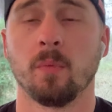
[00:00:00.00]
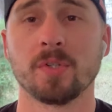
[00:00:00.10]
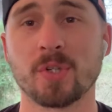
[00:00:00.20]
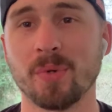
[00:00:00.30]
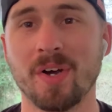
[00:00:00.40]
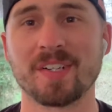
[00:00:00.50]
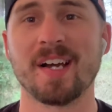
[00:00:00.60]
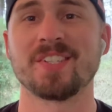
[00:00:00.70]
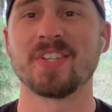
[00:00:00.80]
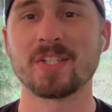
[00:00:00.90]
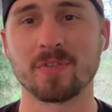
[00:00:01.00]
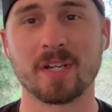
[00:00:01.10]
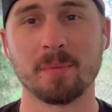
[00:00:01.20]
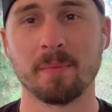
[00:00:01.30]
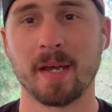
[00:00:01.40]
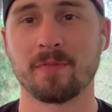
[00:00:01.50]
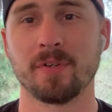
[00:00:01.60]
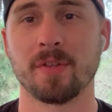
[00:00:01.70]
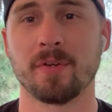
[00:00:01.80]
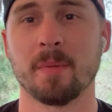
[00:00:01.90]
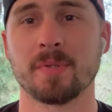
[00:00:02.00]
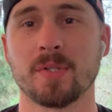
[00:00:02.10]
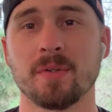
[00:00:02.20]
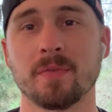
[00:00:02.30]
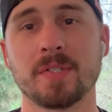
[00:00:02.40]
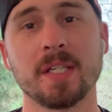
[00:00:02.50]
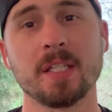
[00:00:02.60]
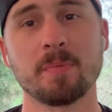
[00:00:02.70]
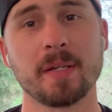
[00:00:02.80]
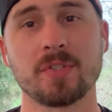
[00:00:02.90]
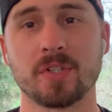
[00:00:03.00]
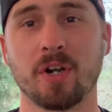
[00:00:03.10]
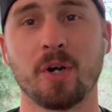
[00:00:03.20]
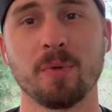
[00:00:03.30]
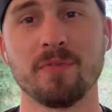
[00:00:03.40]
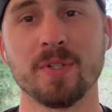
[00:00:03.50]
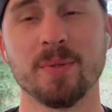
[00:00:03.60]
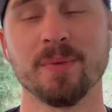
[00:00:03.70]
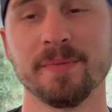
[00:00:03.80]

What's going on, guys? Thanks for coming back for another episode of CD's Place Cigar Review.